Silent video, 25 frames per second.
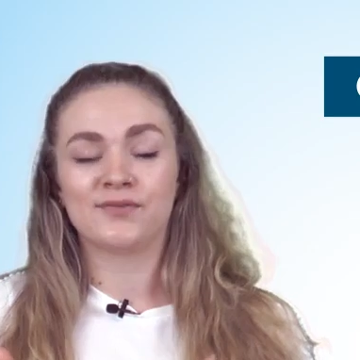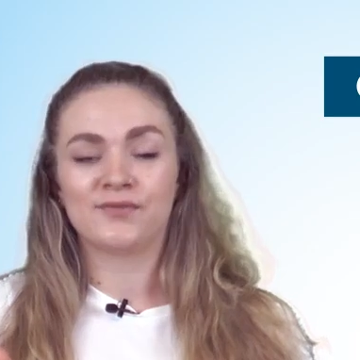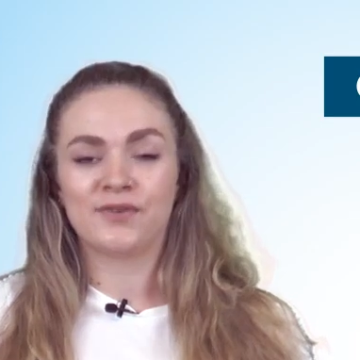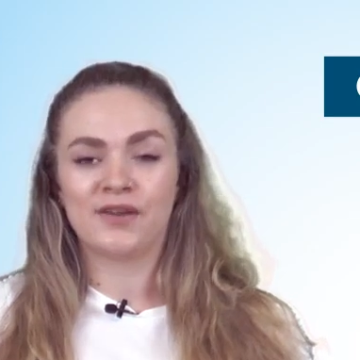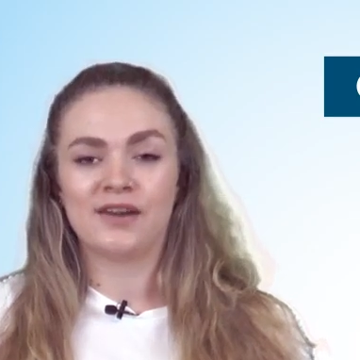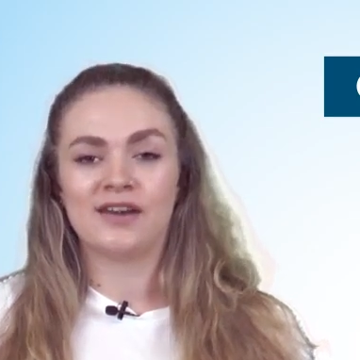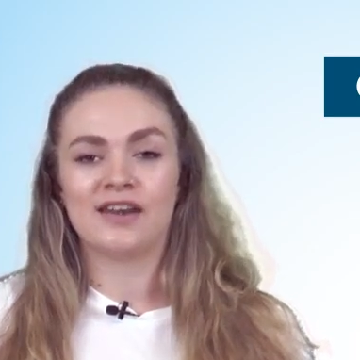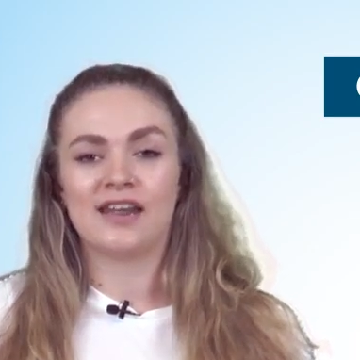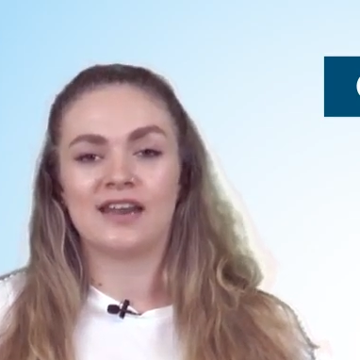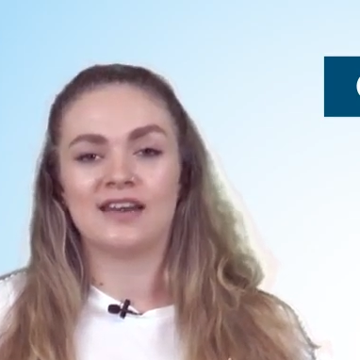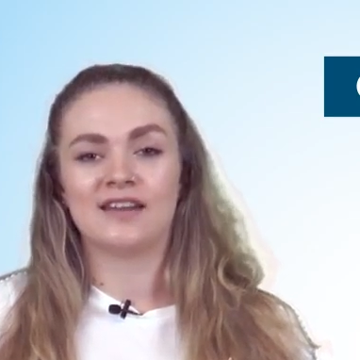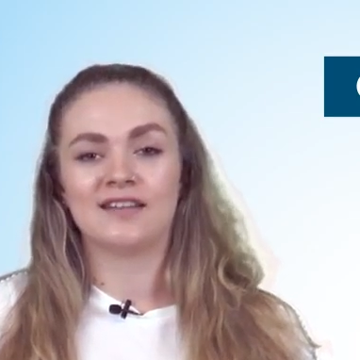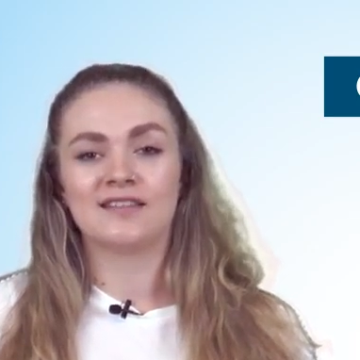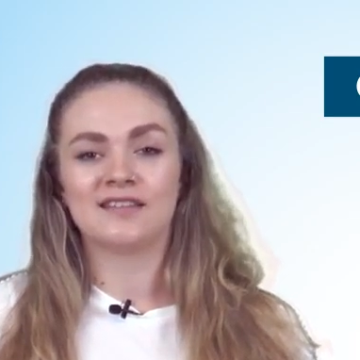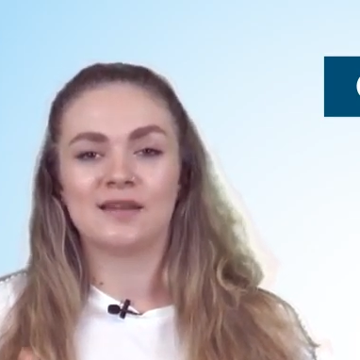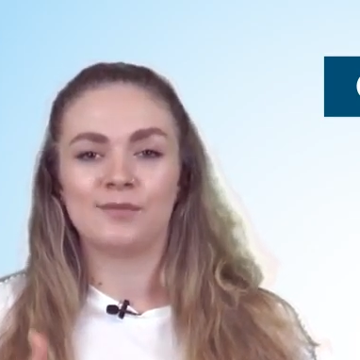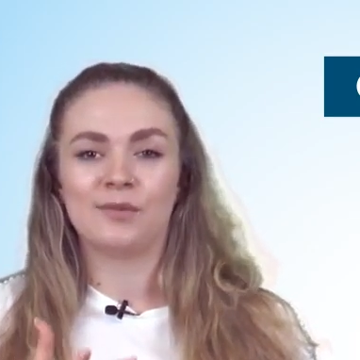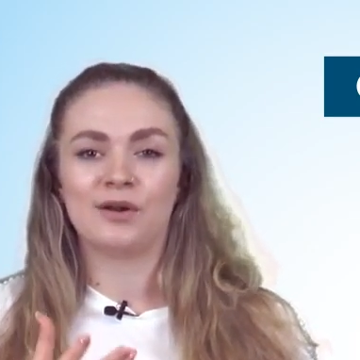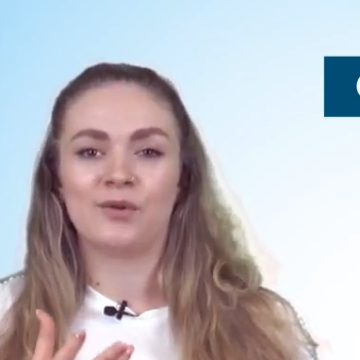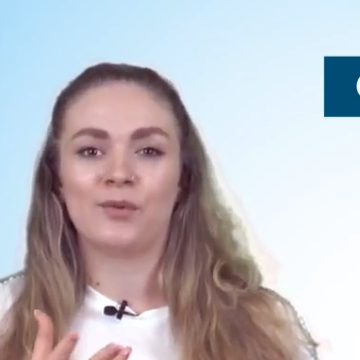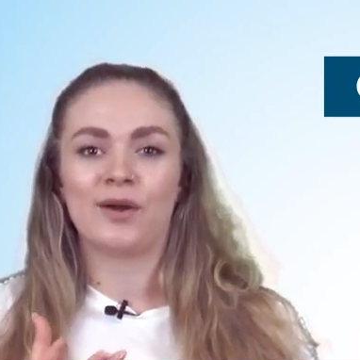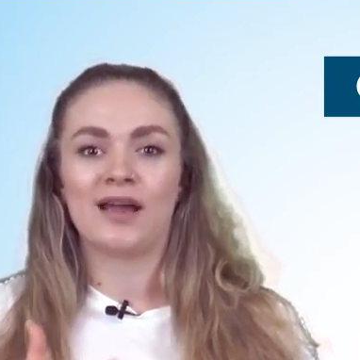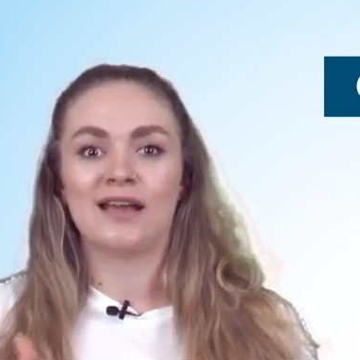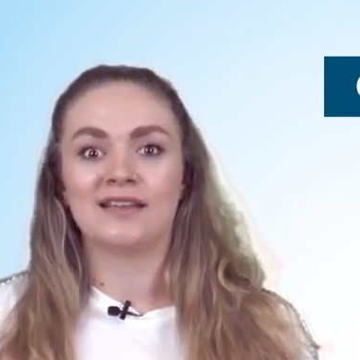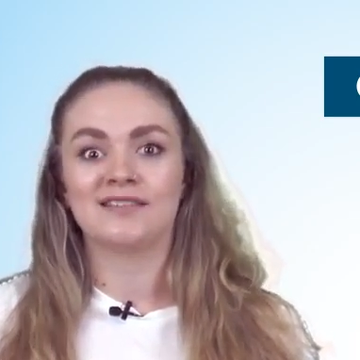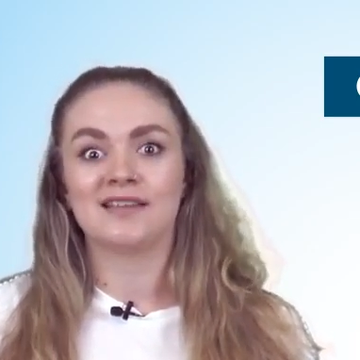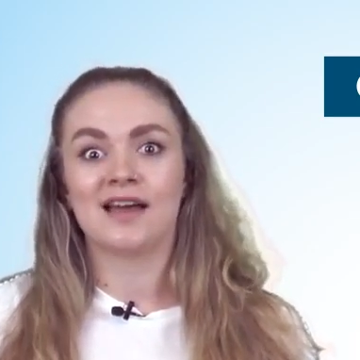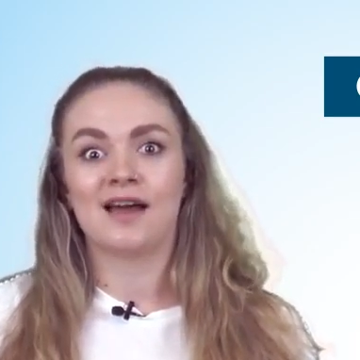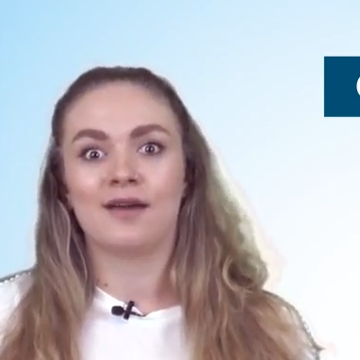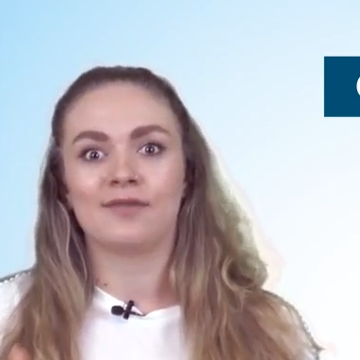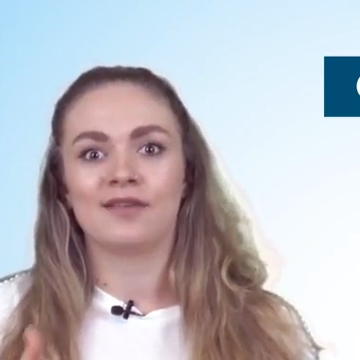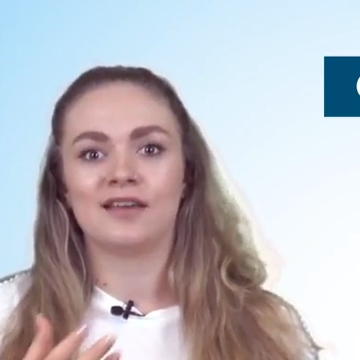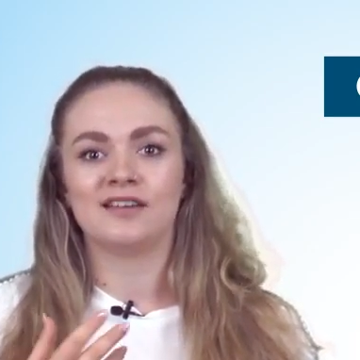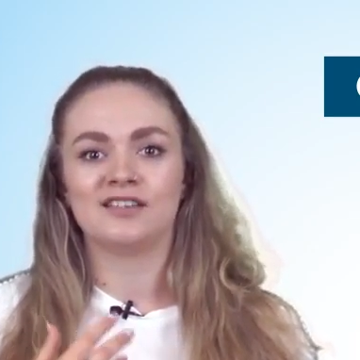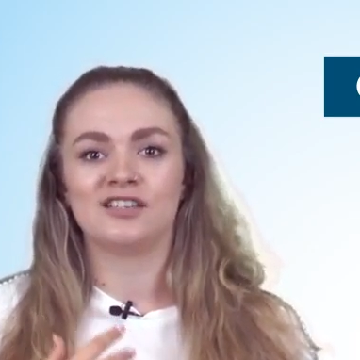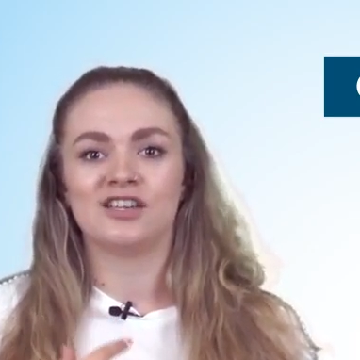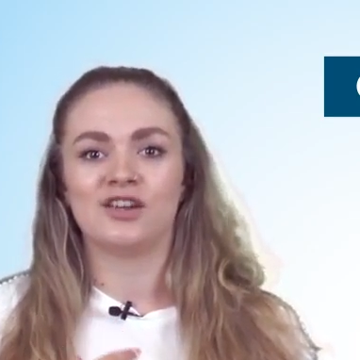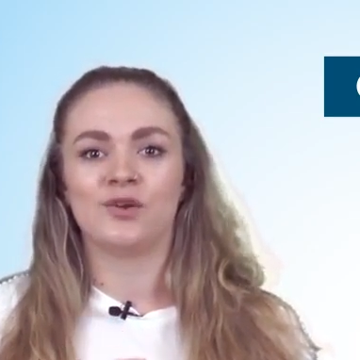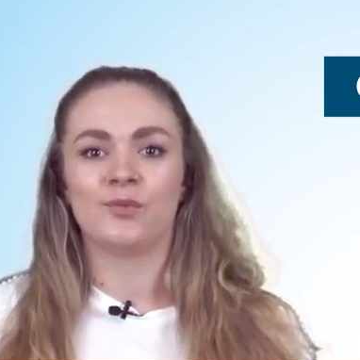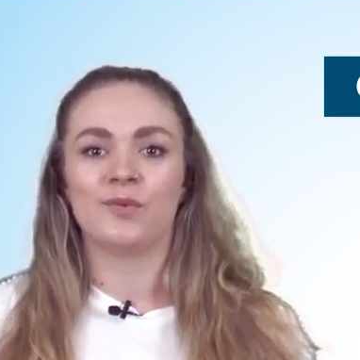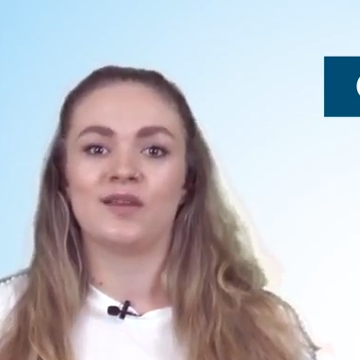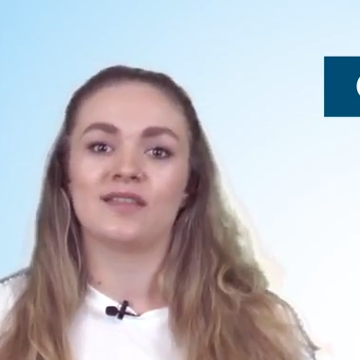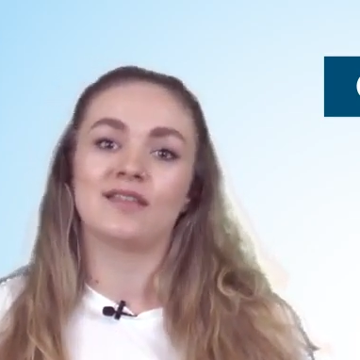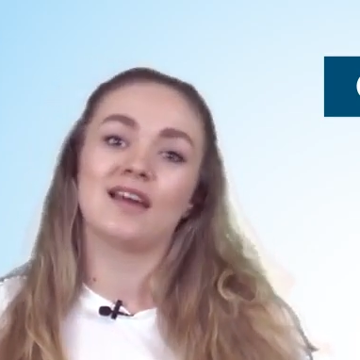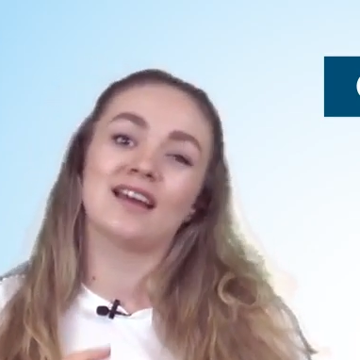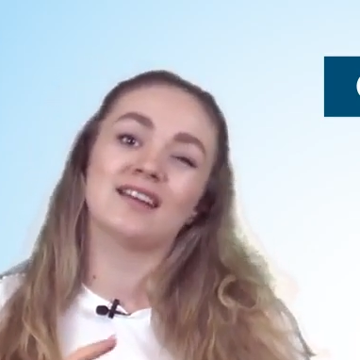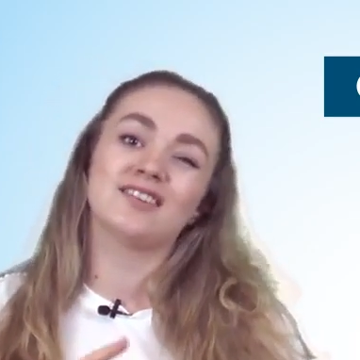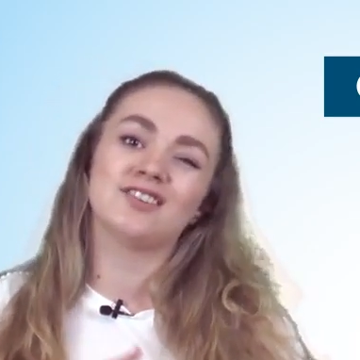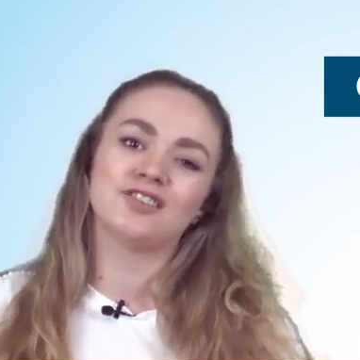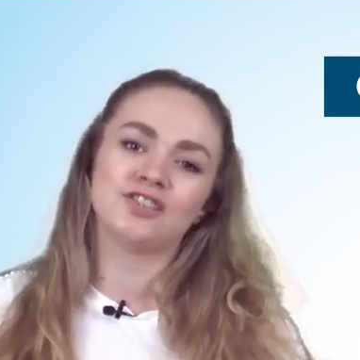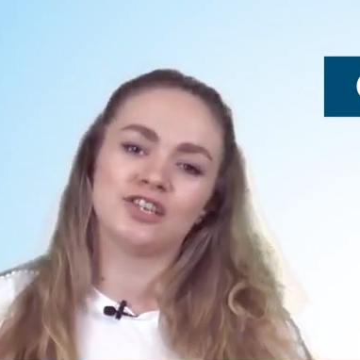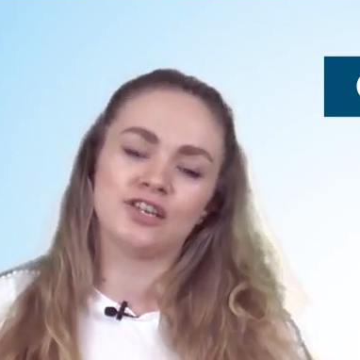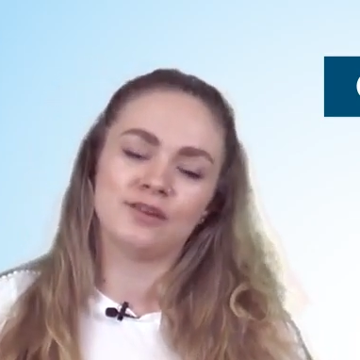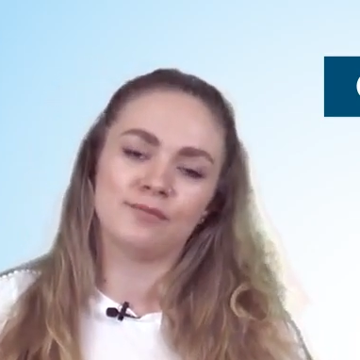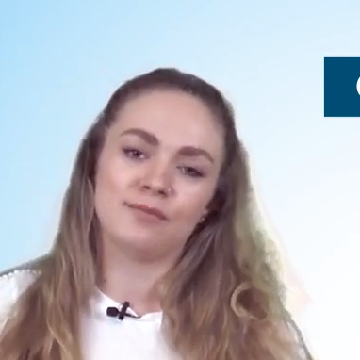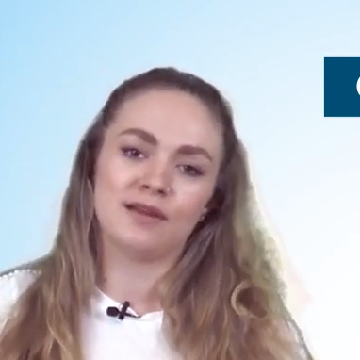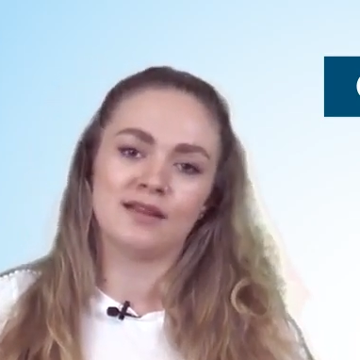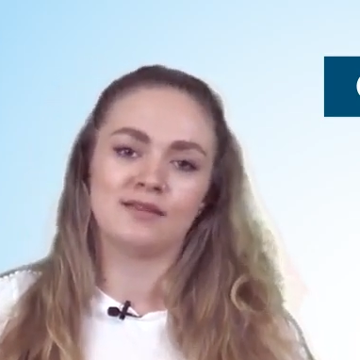fund it in a similar way as how they do with like student